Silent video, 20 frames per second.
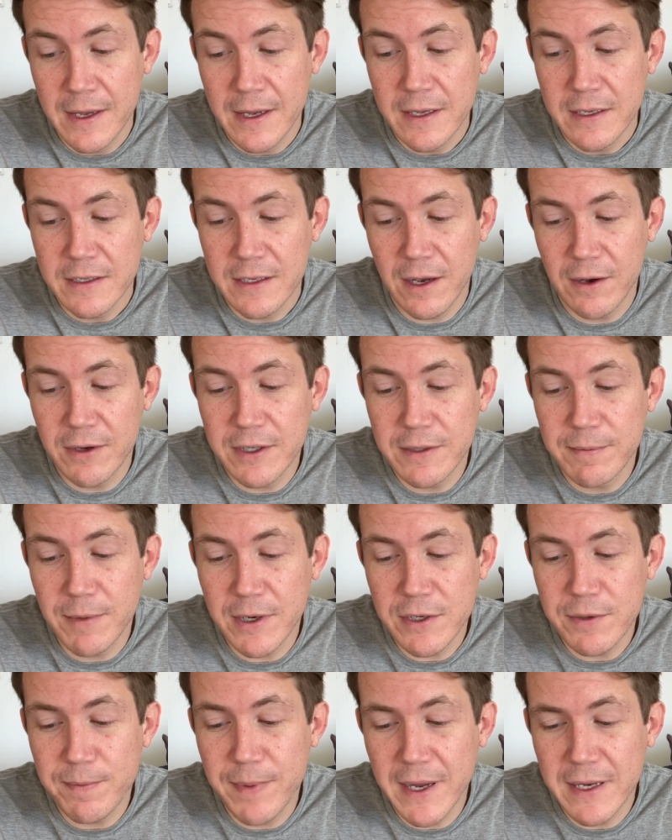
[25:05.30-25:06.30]
So it's
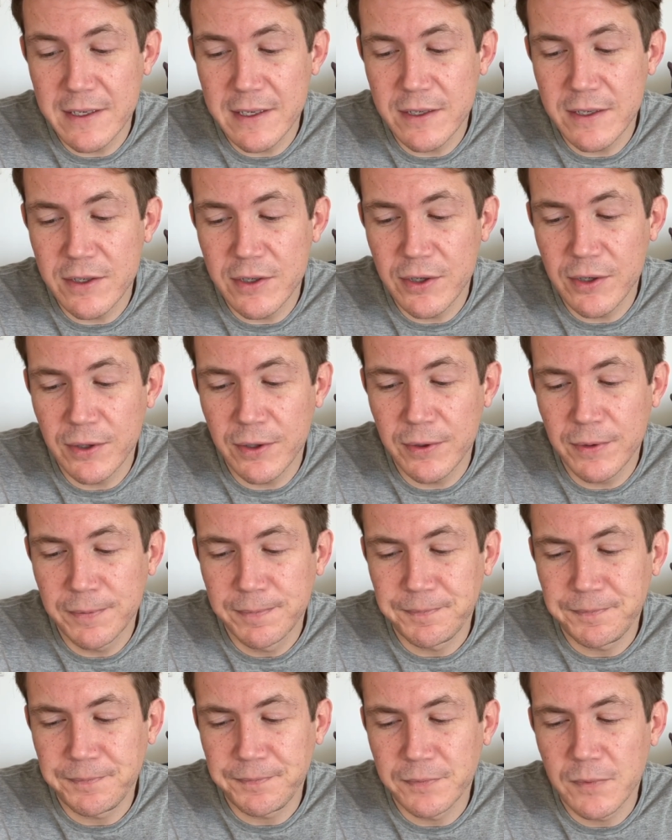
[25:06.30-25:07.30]
much better to
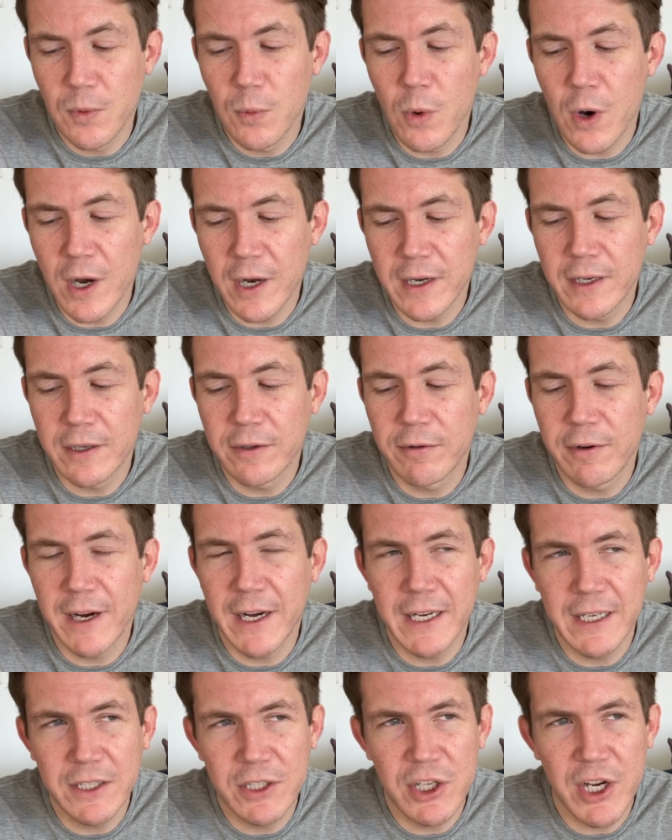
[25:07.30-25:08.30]
work at
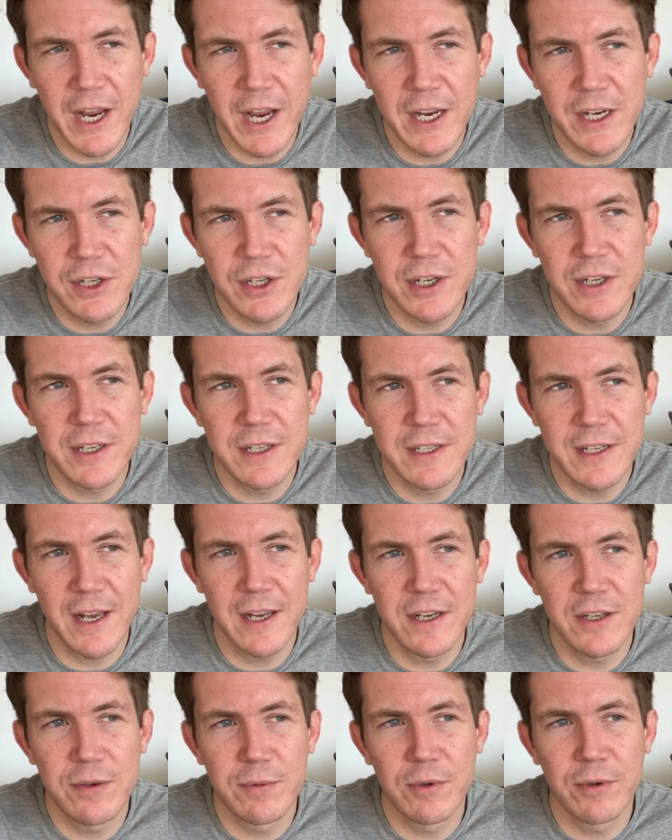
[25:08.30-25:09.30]
creating change in a
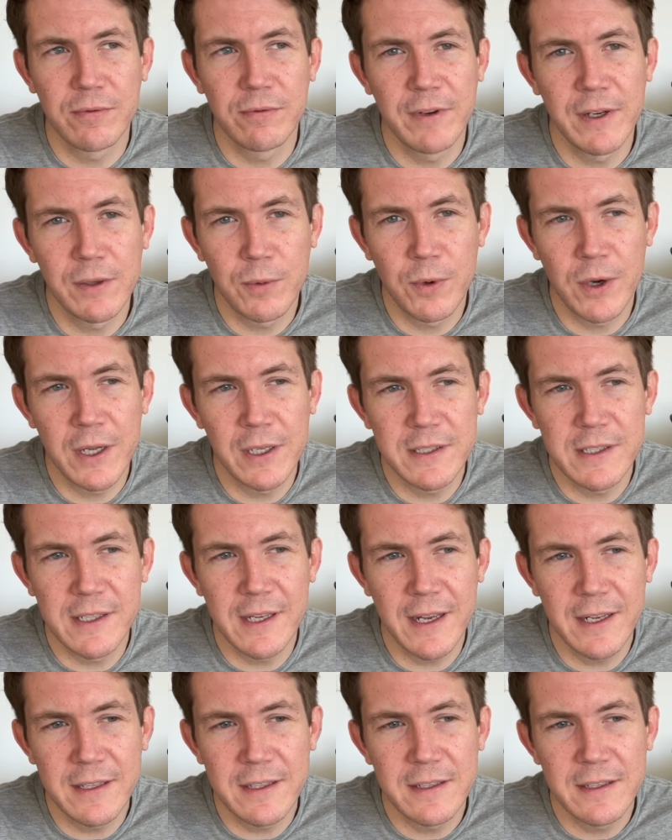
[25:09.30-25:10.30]
tangible real world
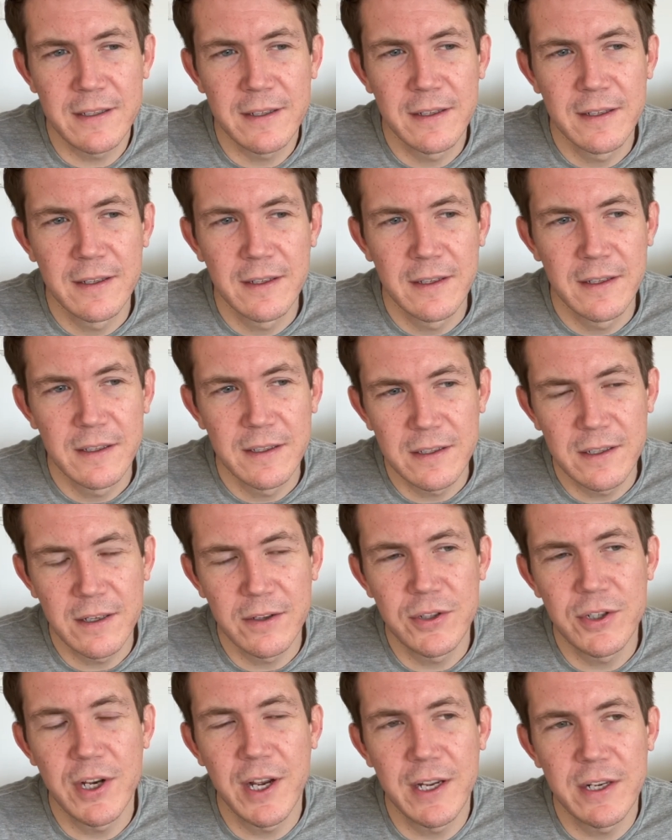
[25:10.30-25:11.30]
sense. So
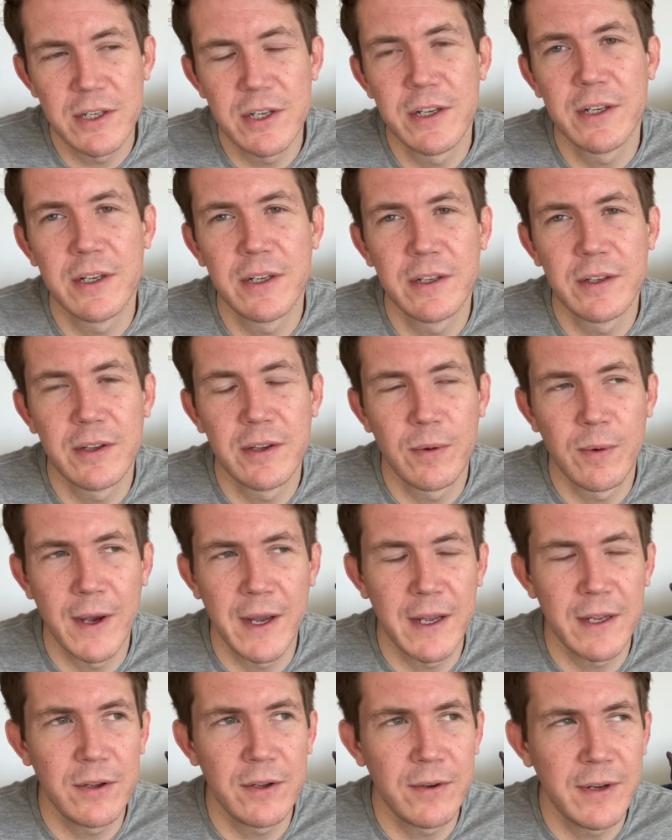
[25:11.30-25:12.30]
changing the
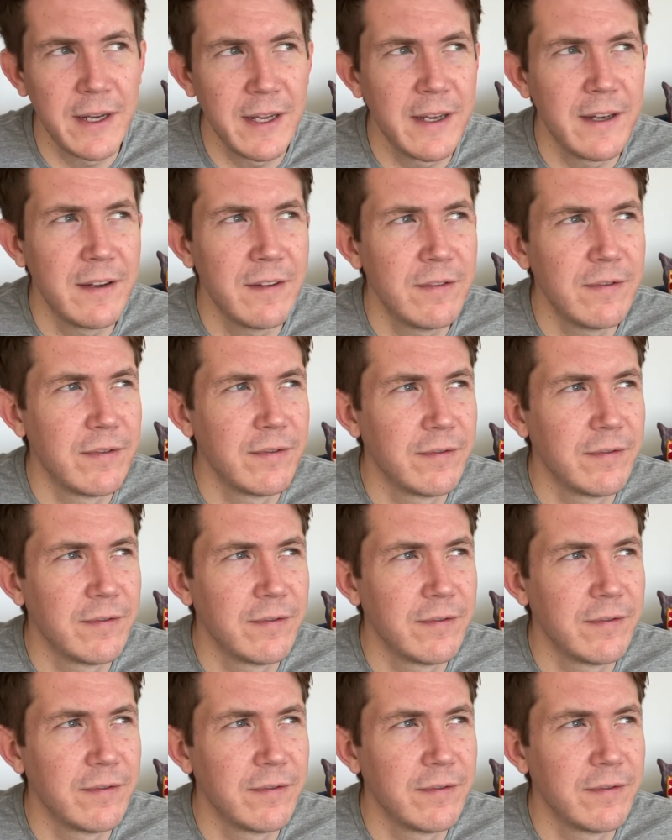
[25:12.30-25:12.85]
way you live,